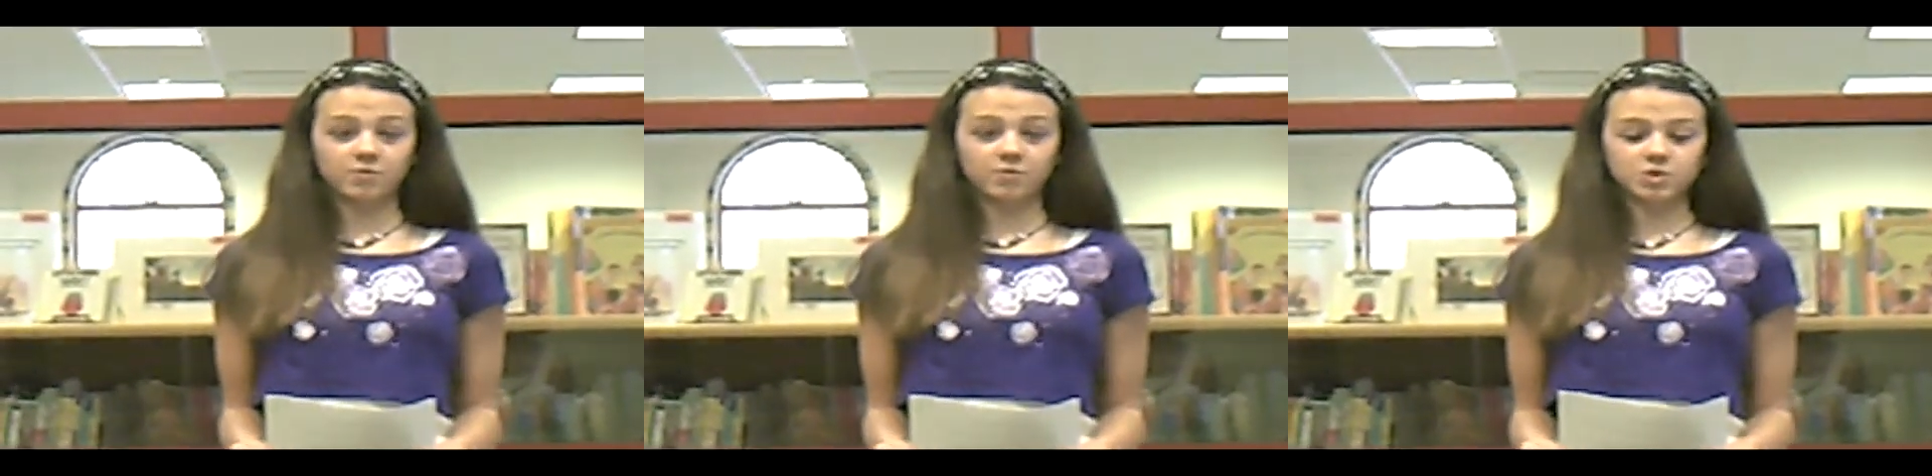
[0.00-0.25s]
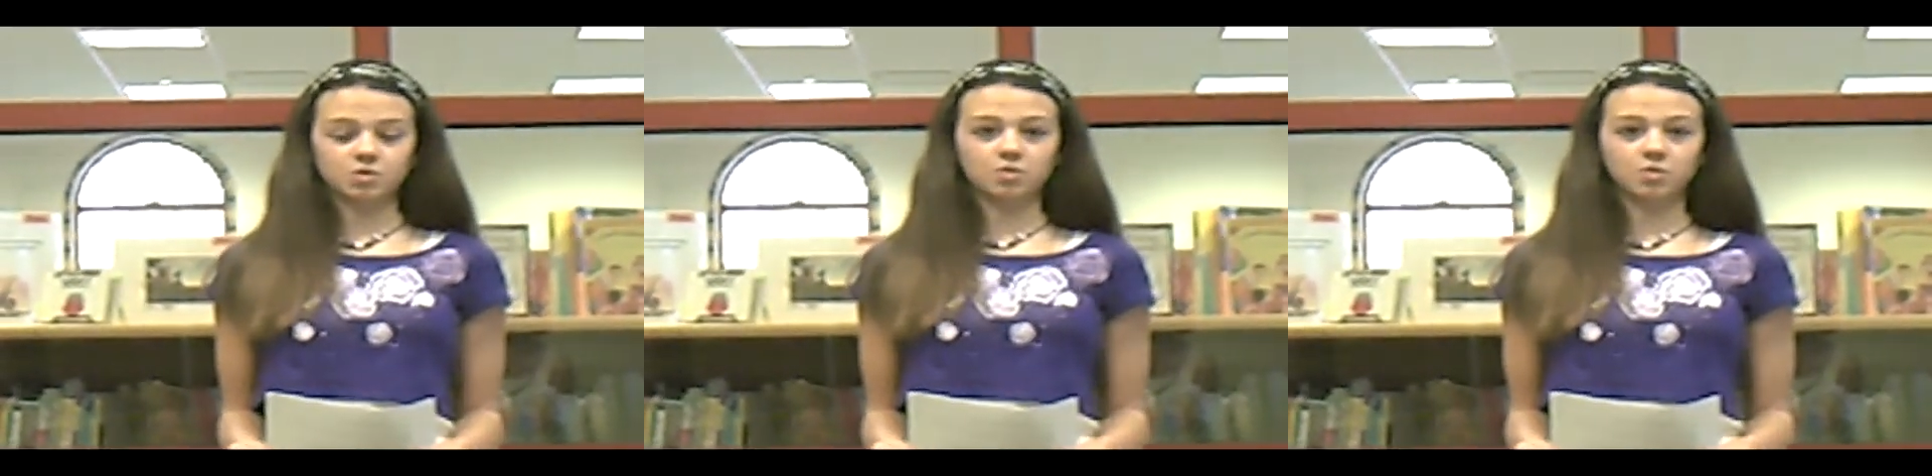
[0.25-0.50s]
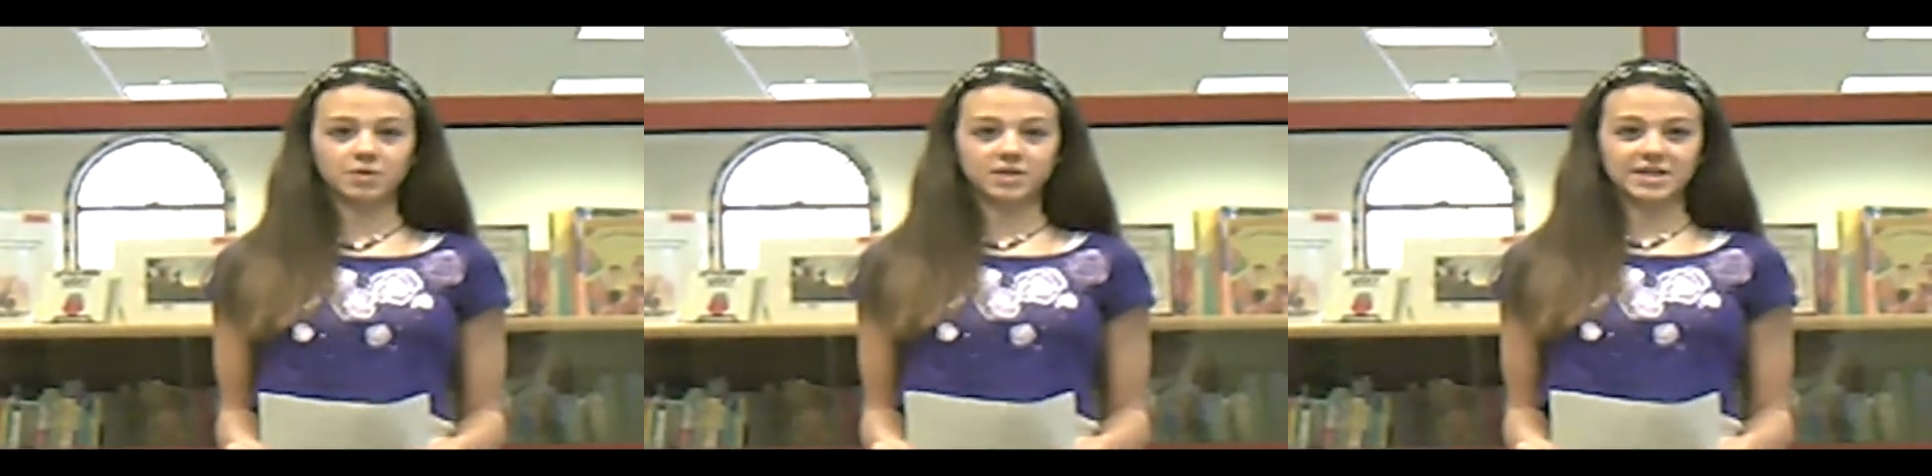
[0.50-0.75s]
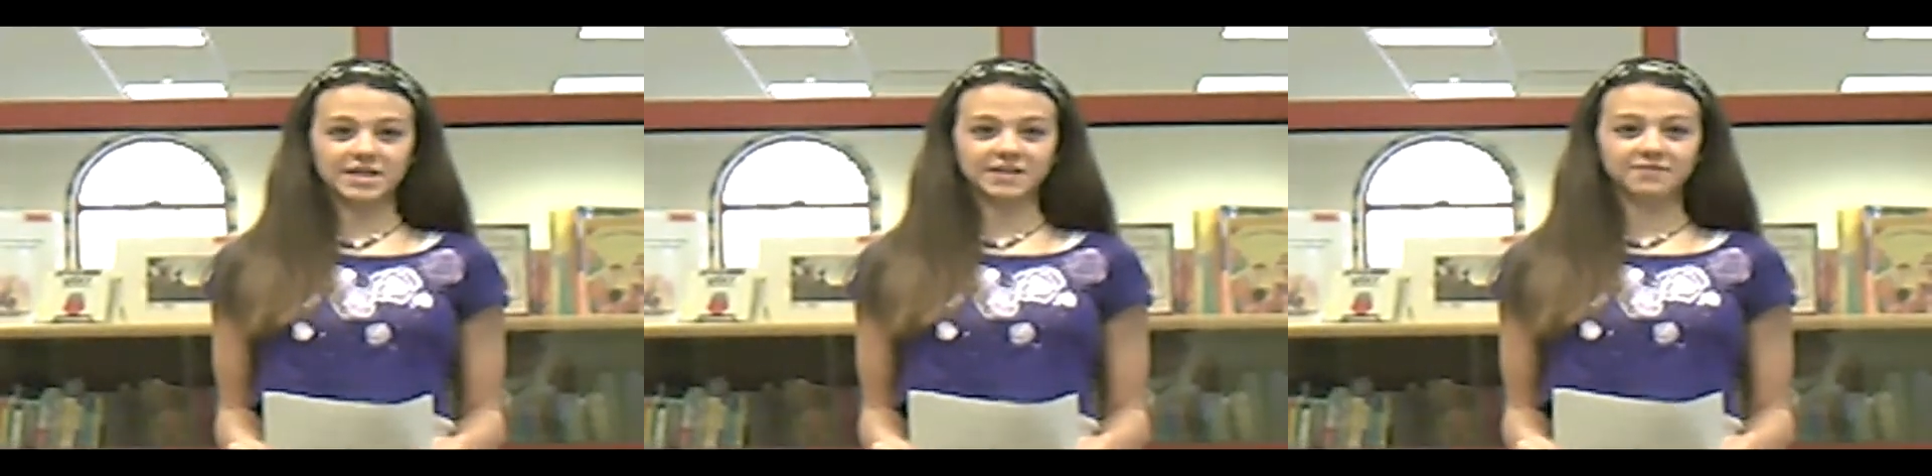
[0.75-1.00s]
home from school
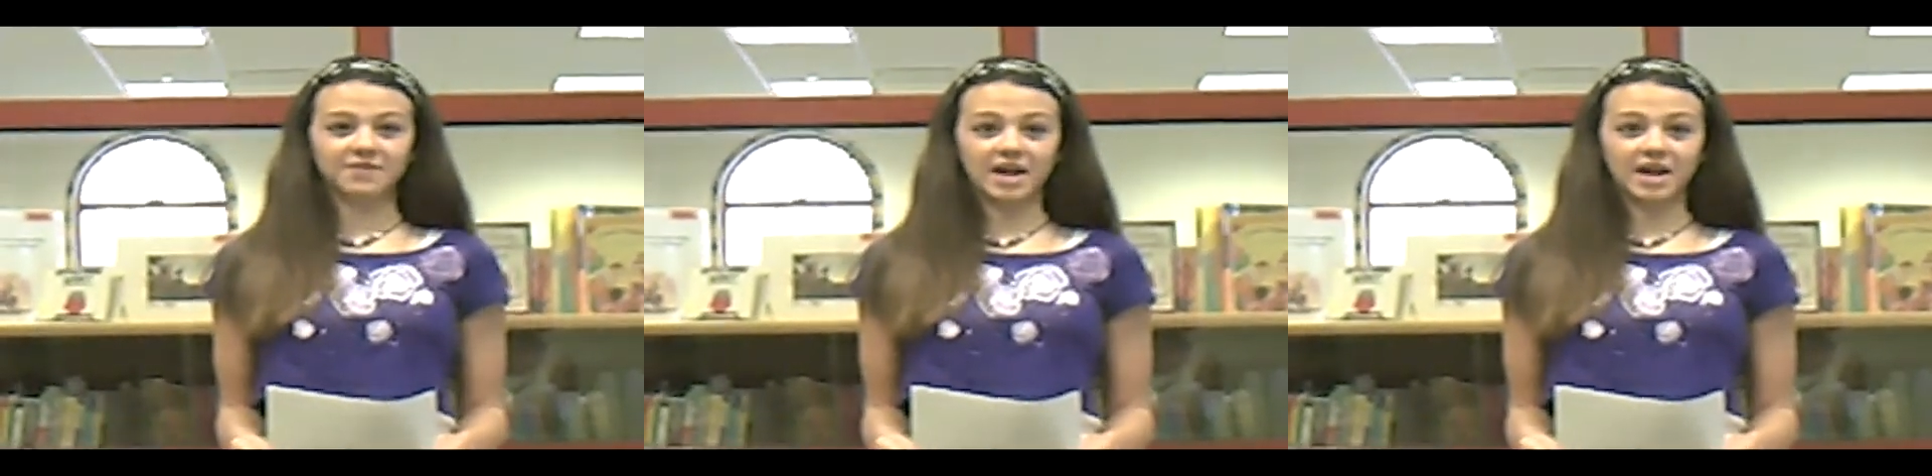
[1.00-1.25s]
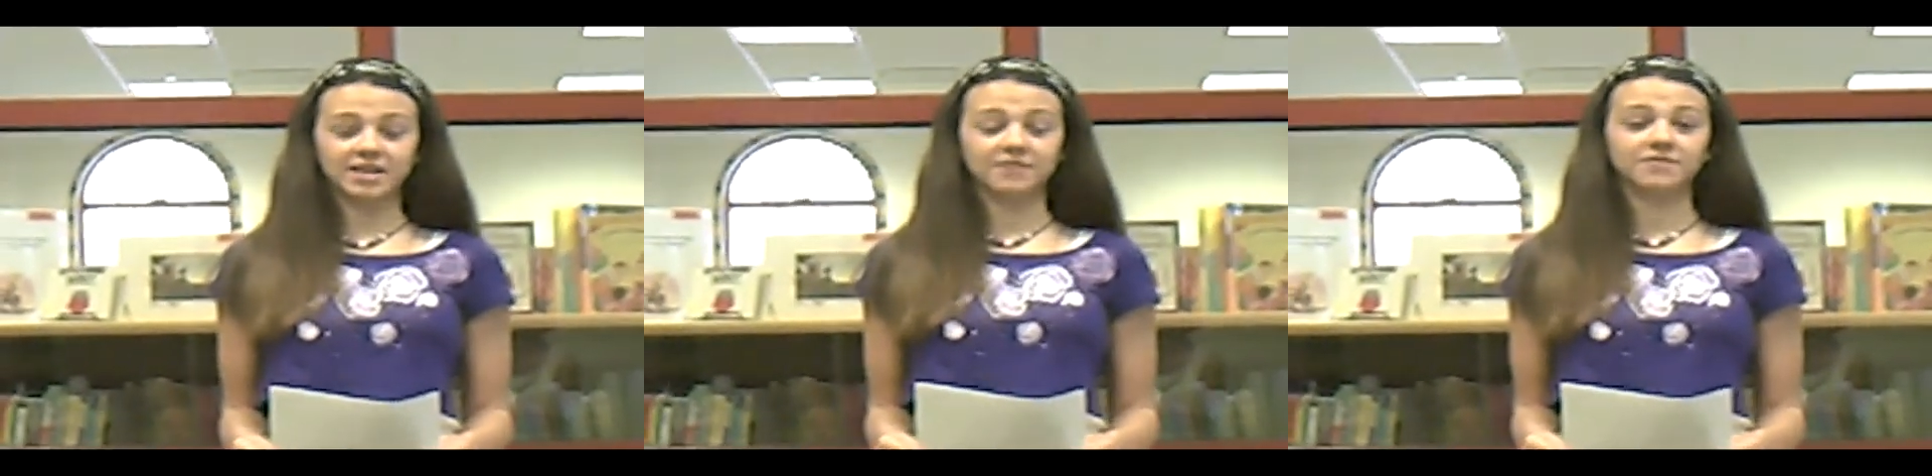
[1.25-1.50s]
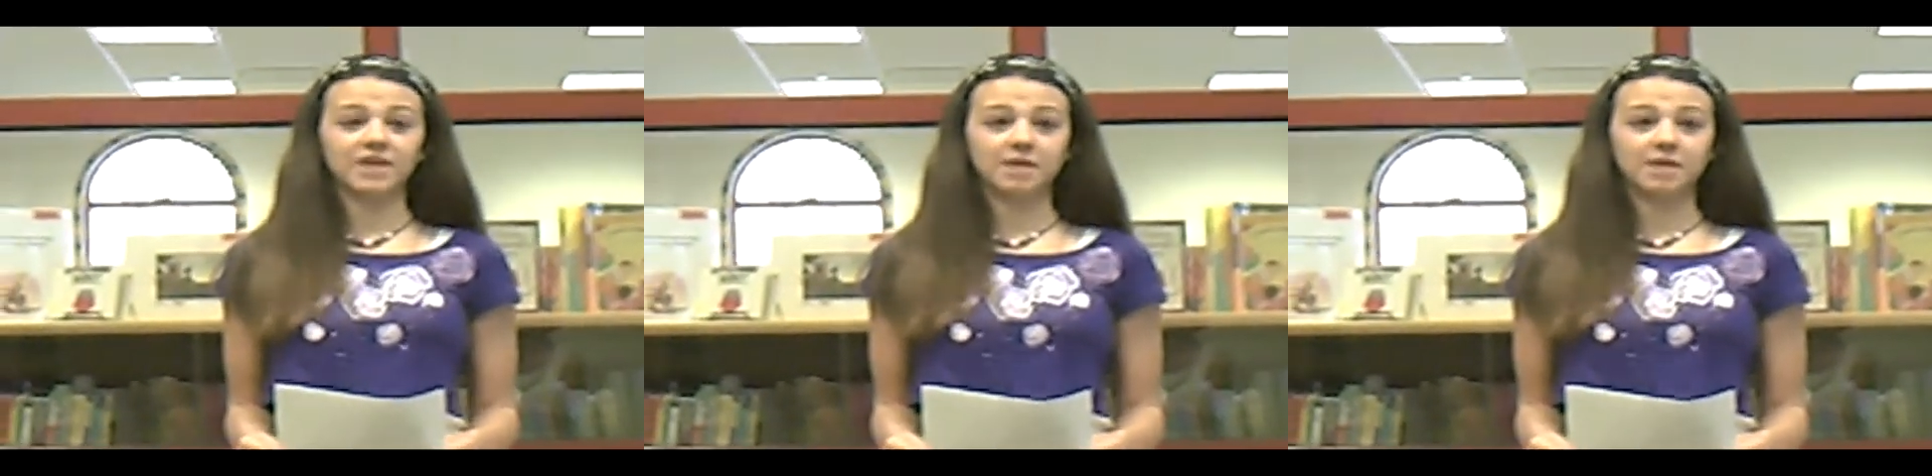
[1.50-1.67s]
one day to find that a